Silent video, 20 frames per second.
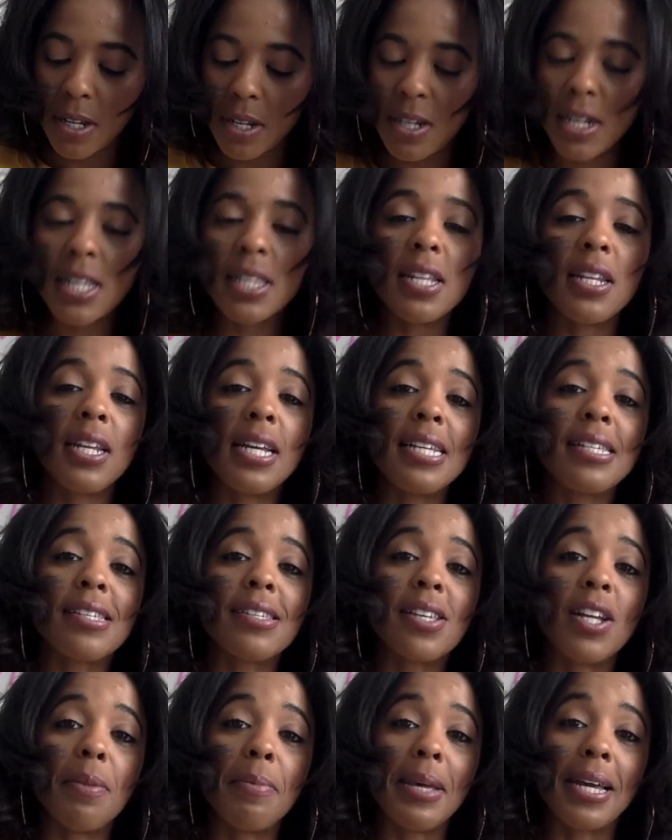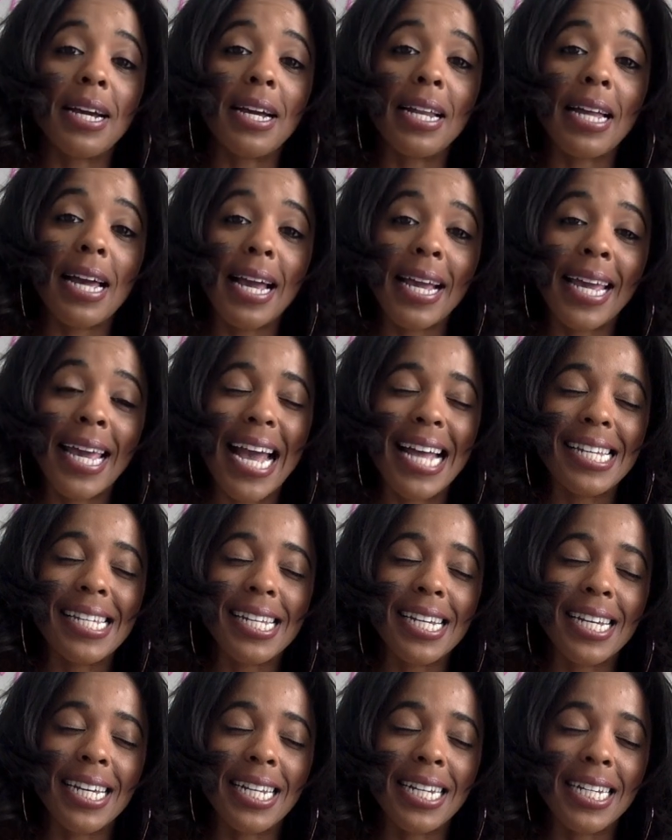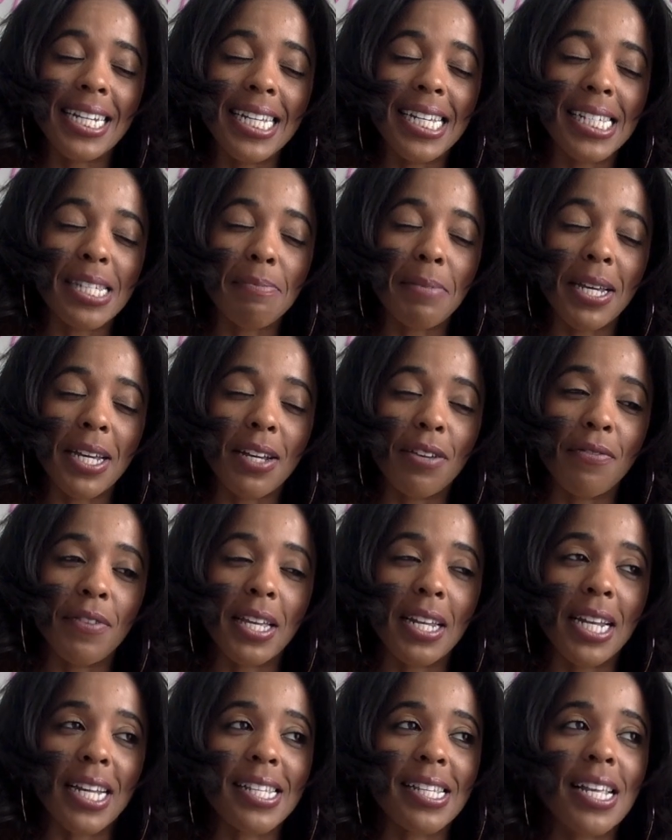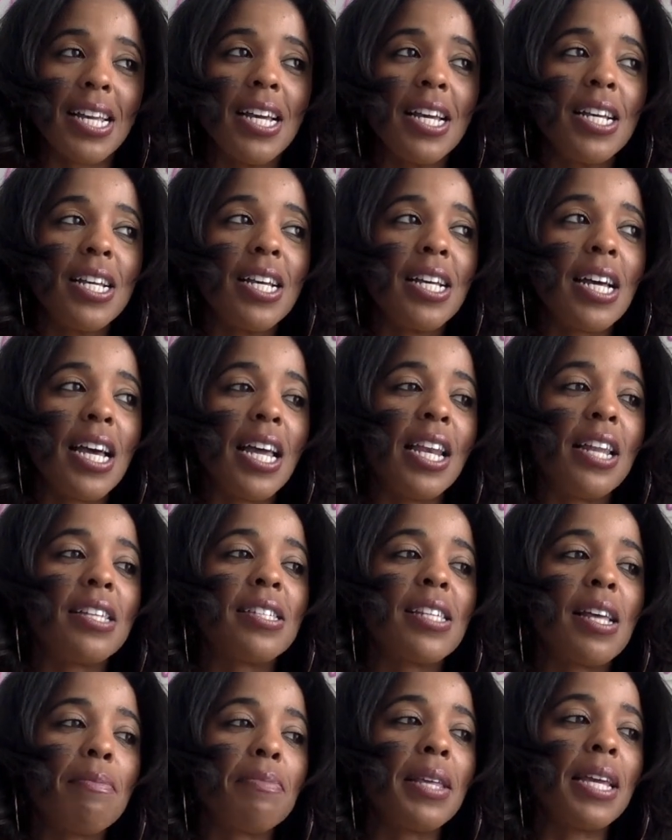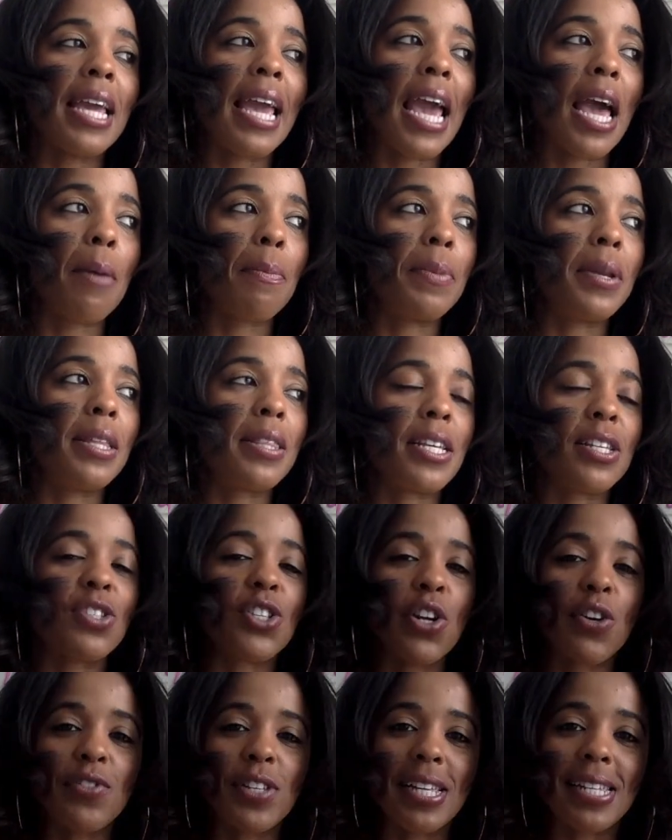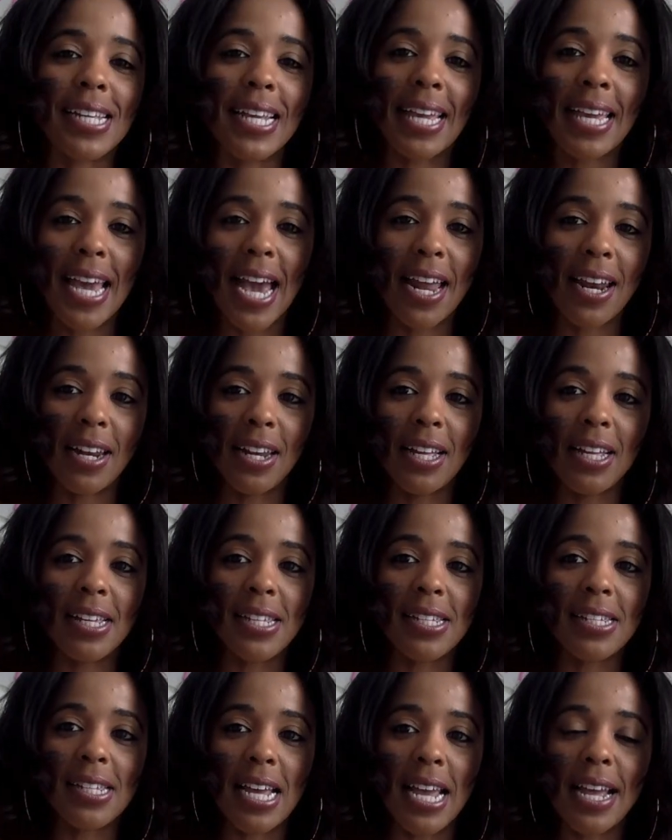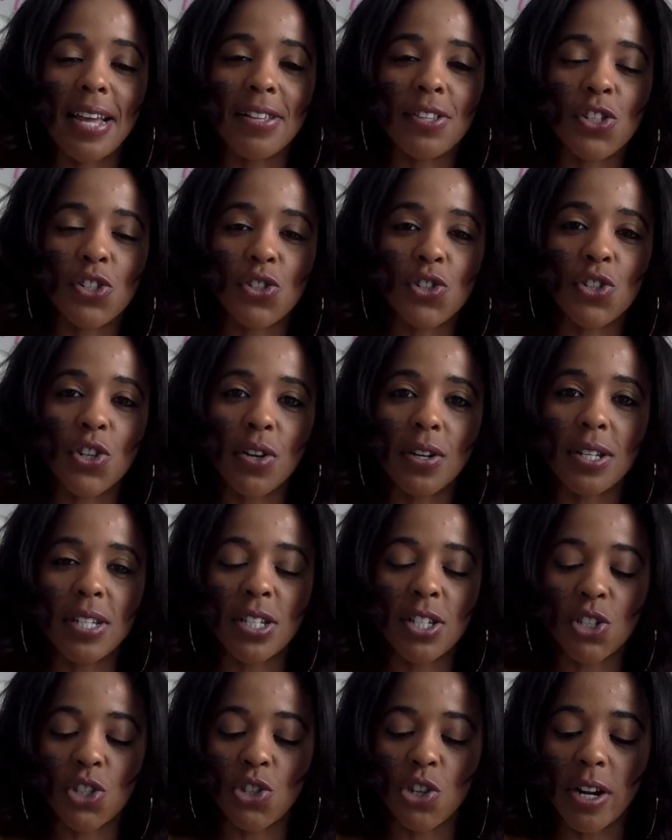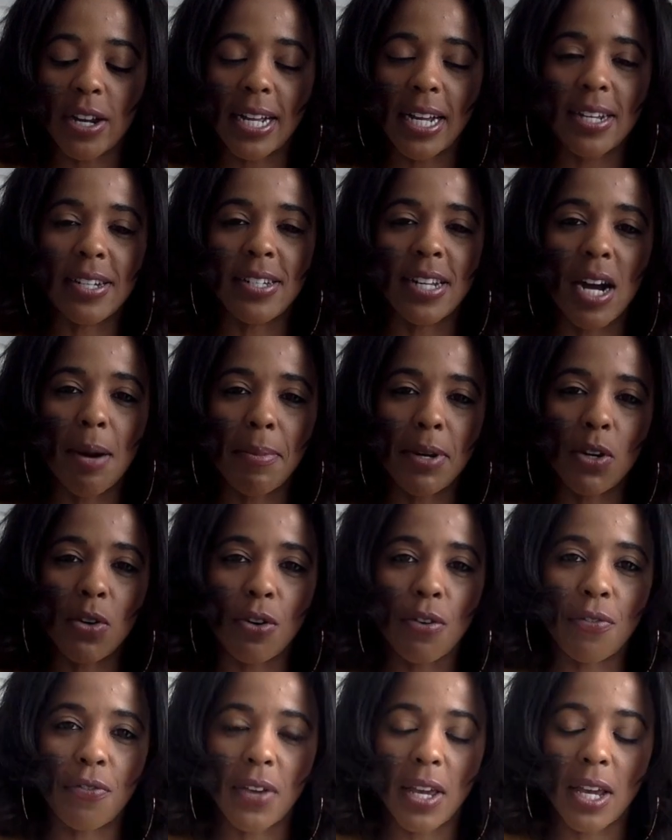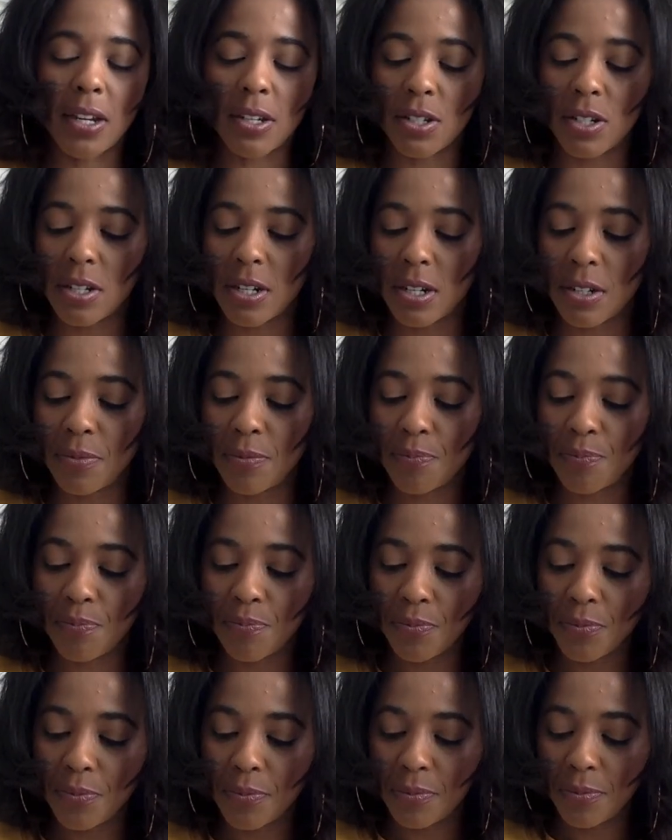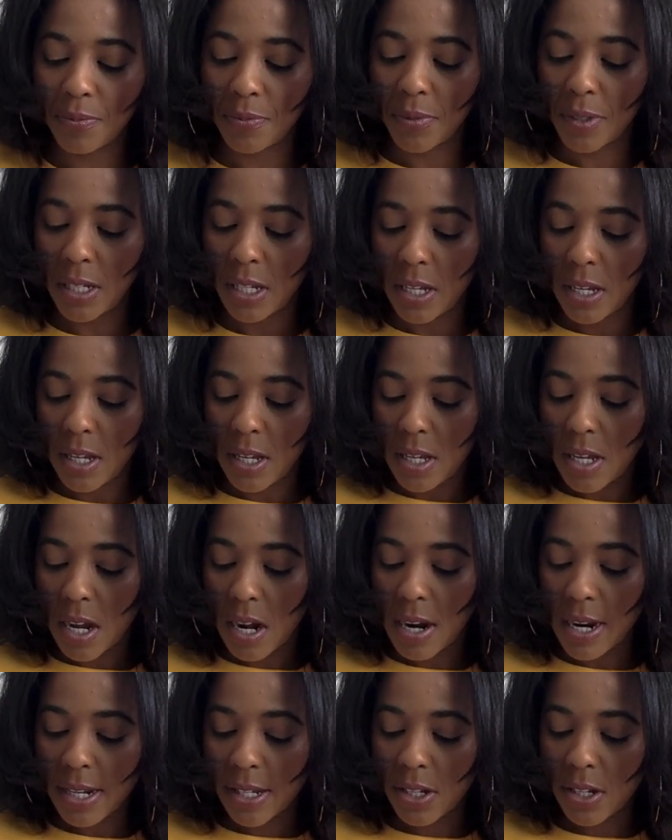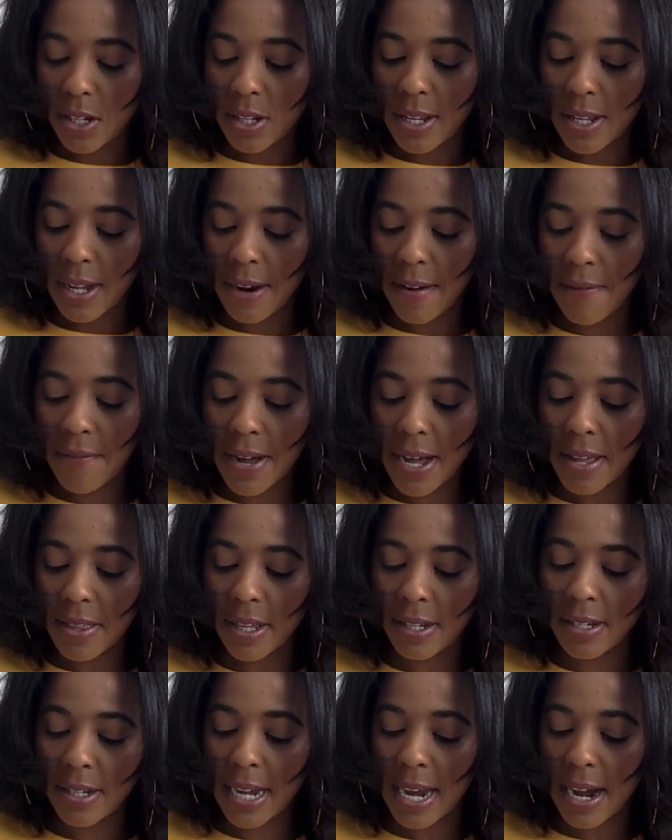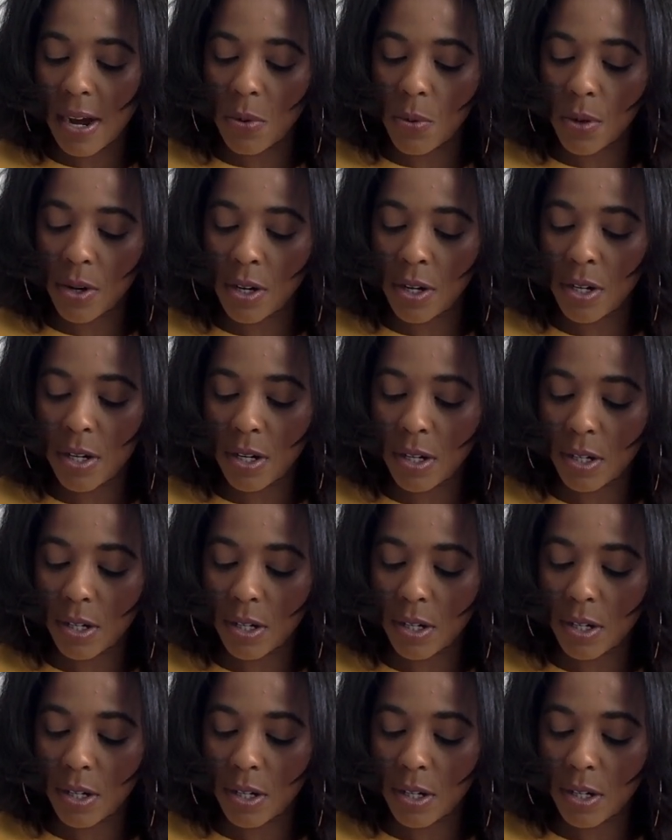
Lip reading: Nonetheless, it's going to be a cataclysmic event, like and something happening that serves as a catalyst to start like a domino effect, you know? All right, so clarify the Tower.